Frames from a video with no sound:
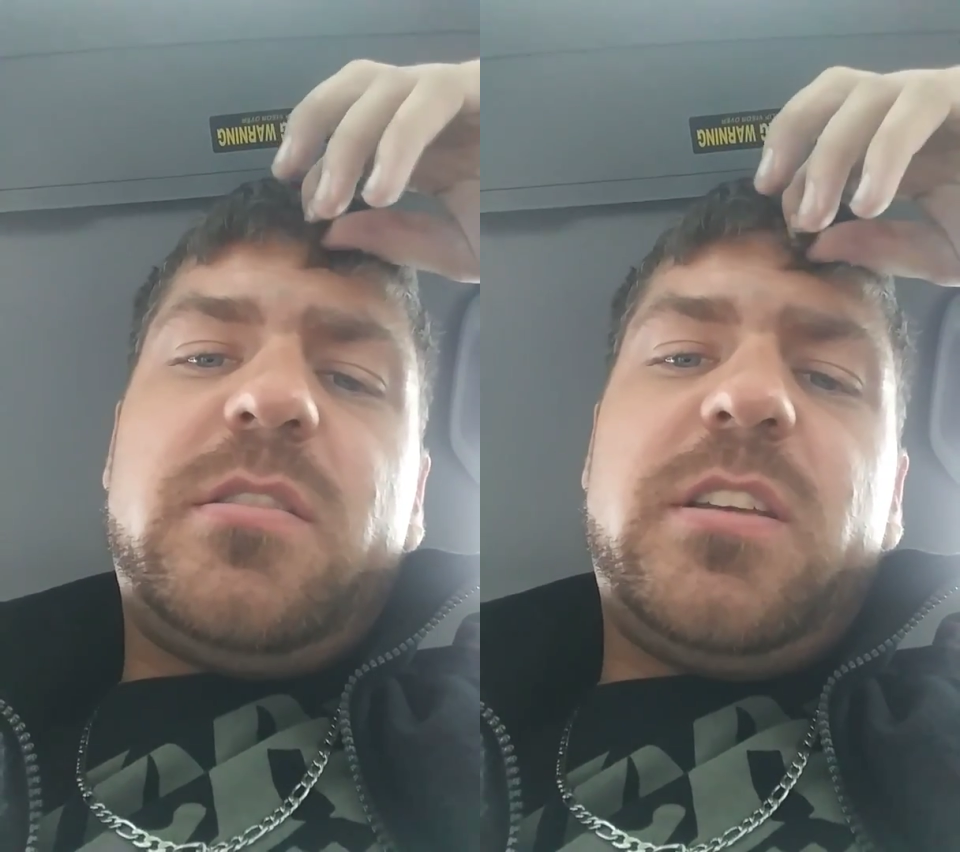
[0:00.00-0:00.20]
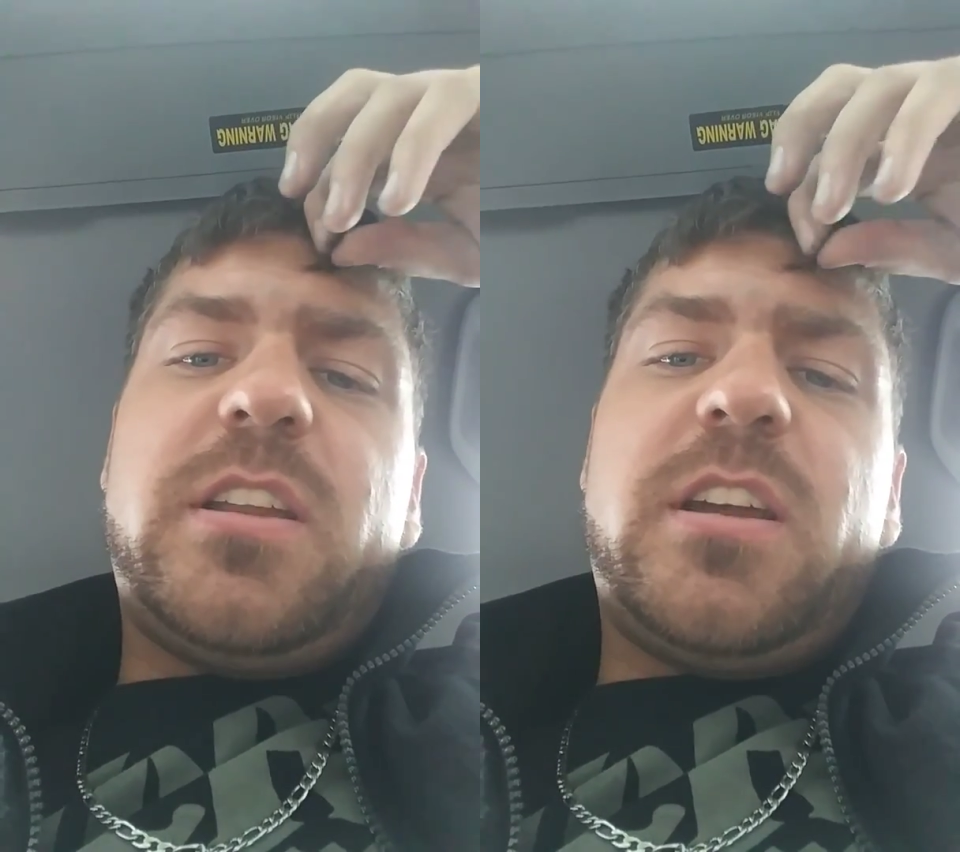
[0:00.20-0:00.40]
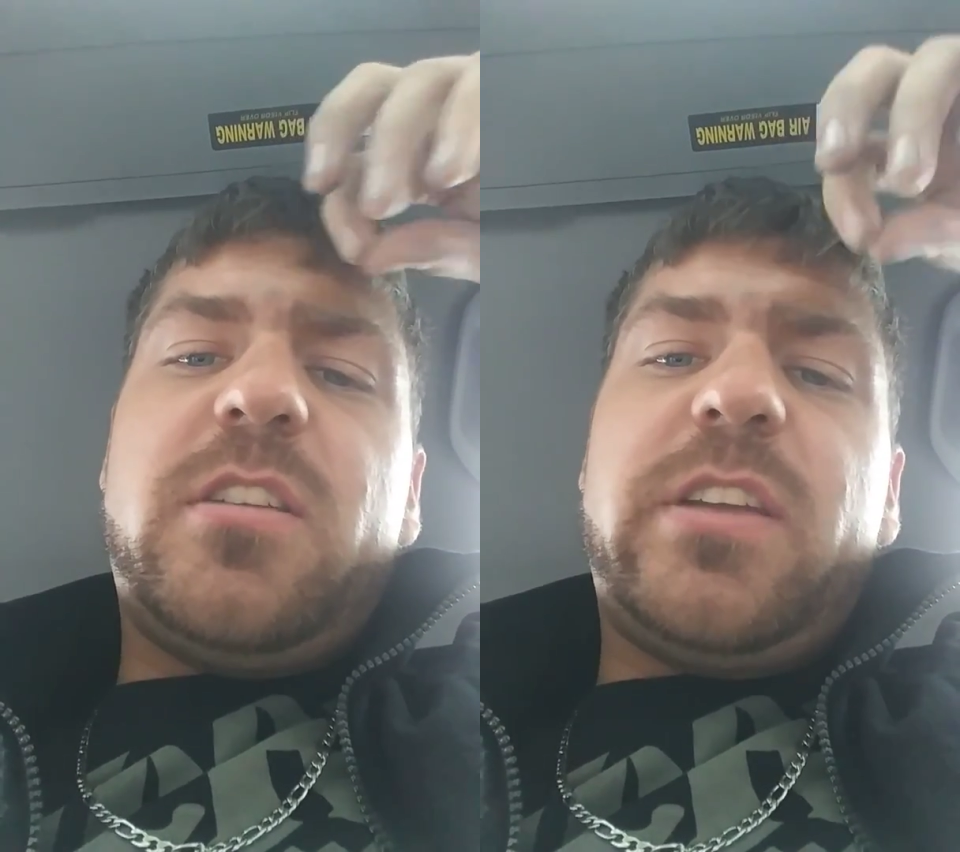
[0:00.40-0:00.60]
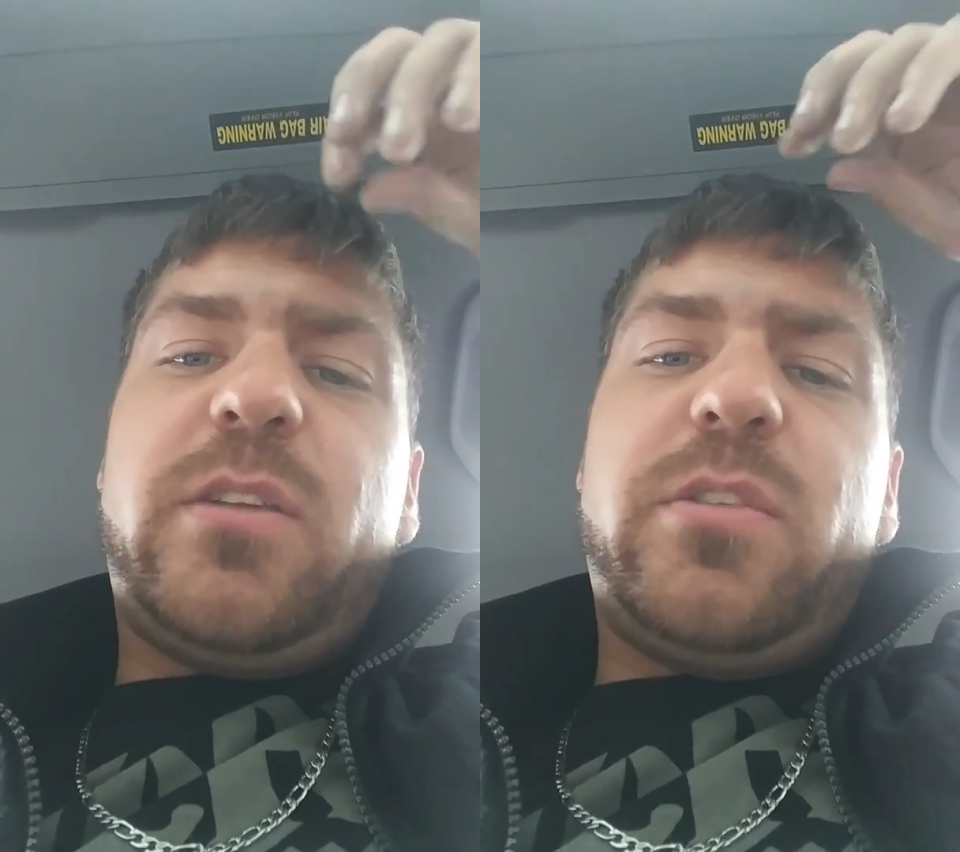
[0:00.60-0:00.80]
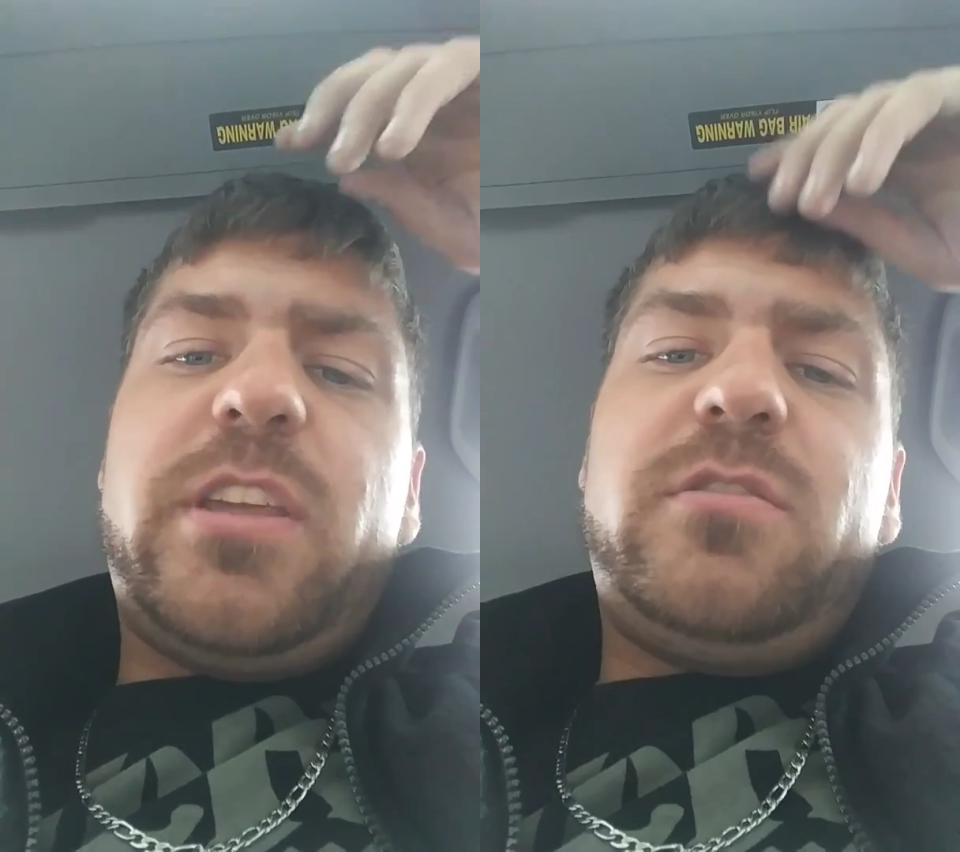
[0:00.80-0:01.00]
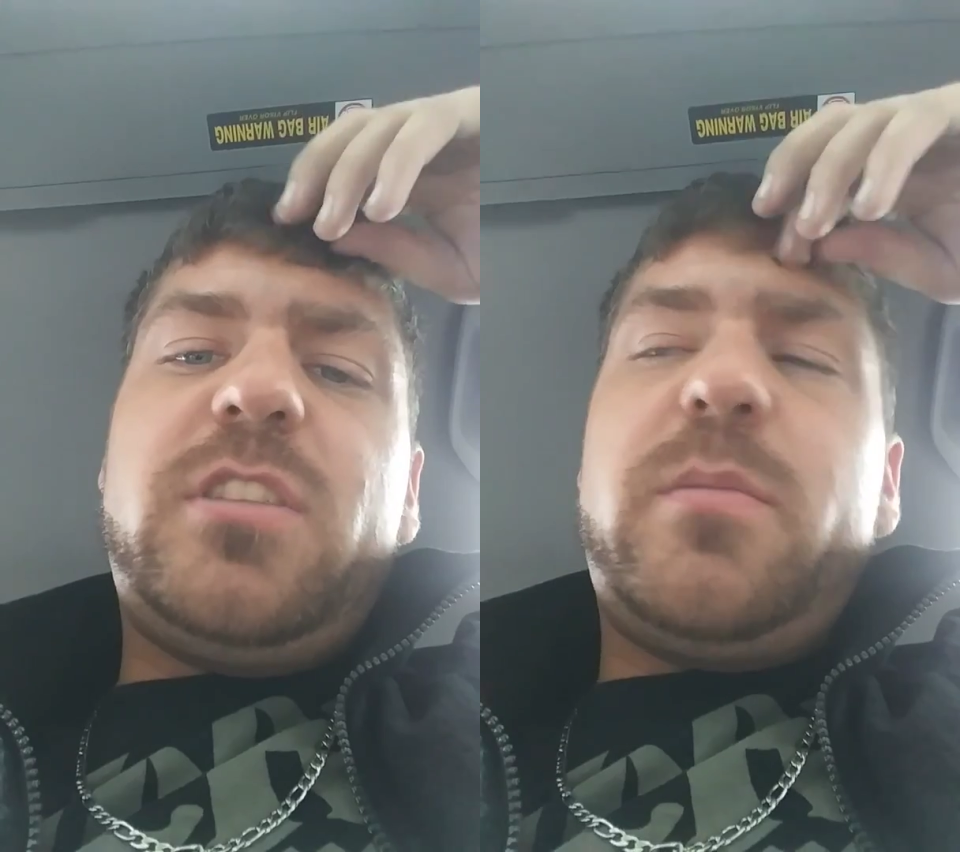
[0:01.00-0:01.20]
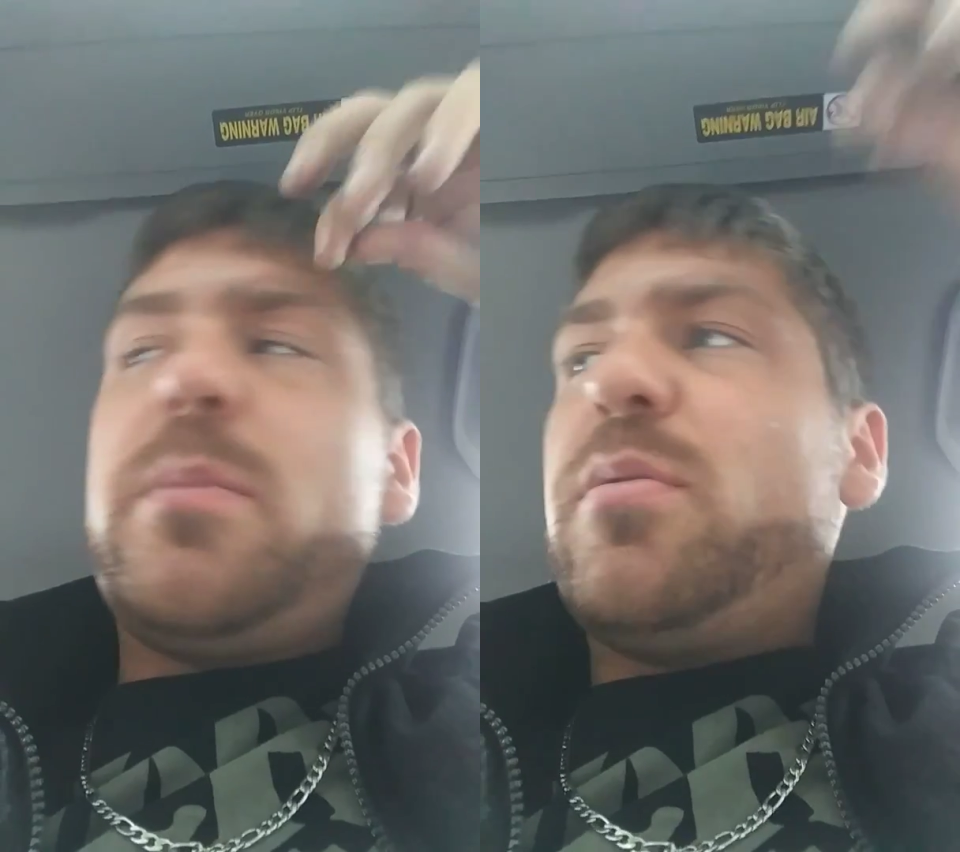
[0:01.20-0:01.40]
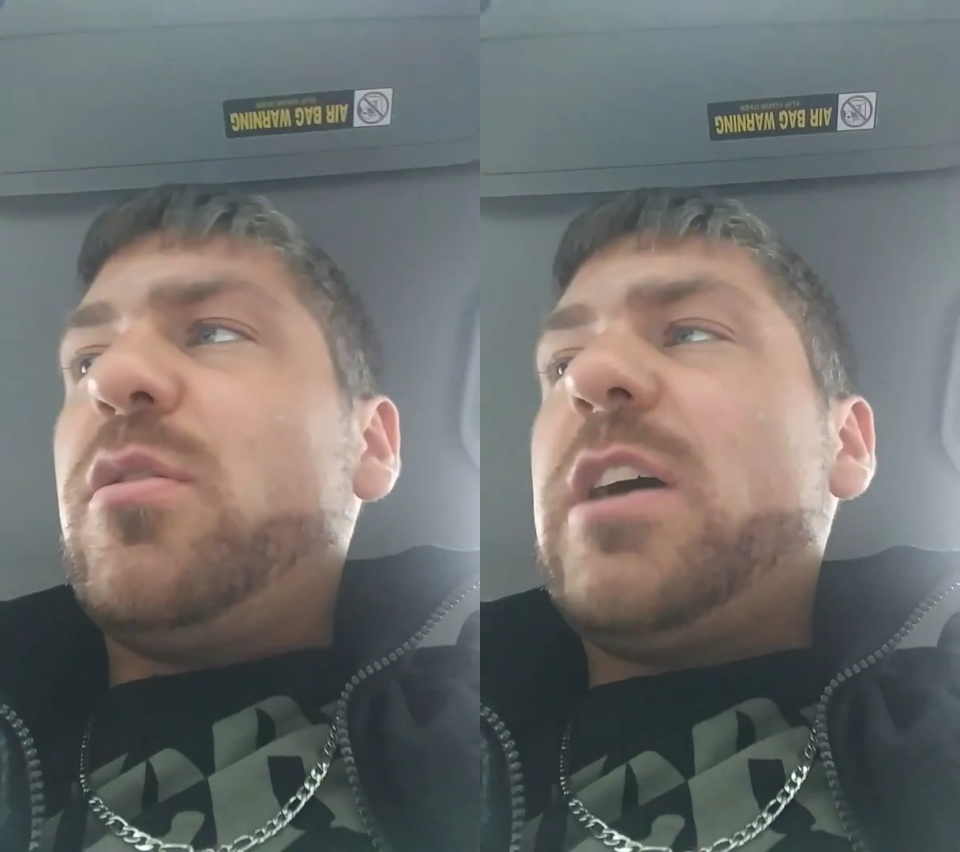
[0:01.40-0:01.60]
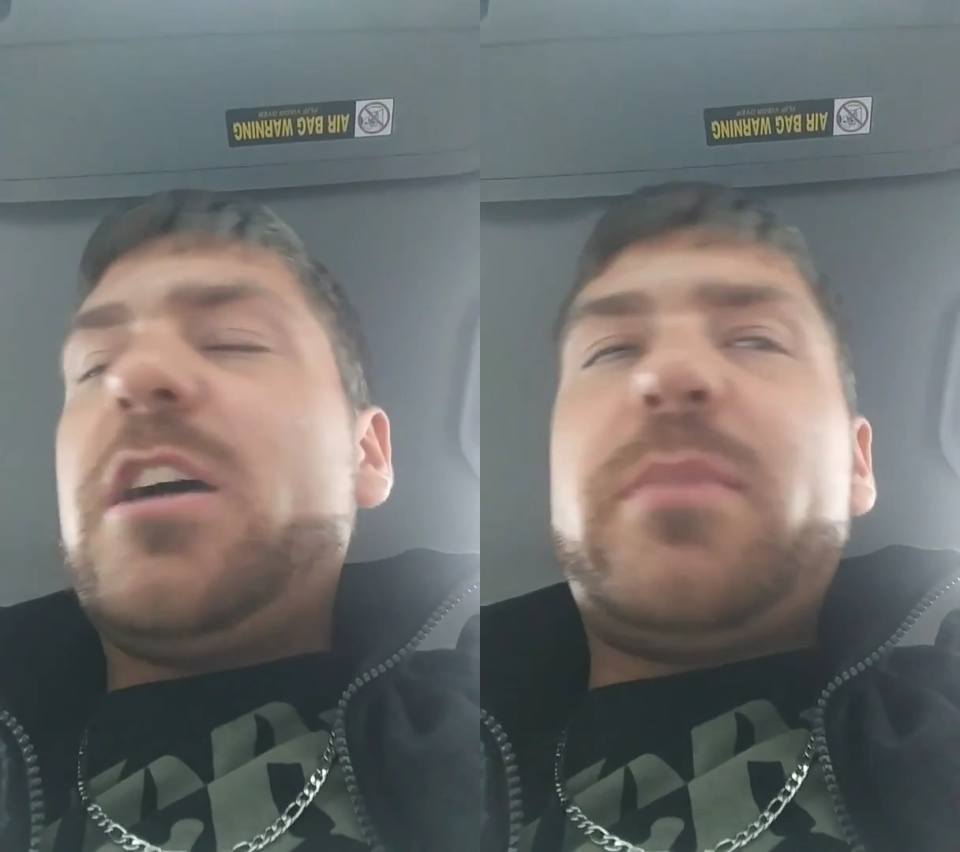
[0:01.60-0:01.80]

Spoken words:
You know, like, when they see me pull out